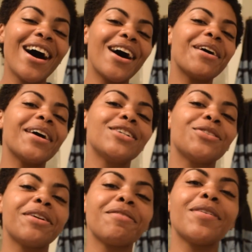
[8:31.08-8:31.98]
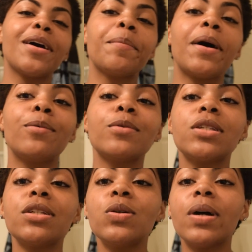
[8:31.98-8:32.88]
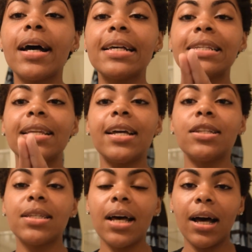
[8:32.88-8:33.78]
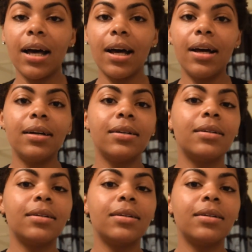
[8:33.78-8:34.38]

All right, Shrink Fam, I will see you guys later.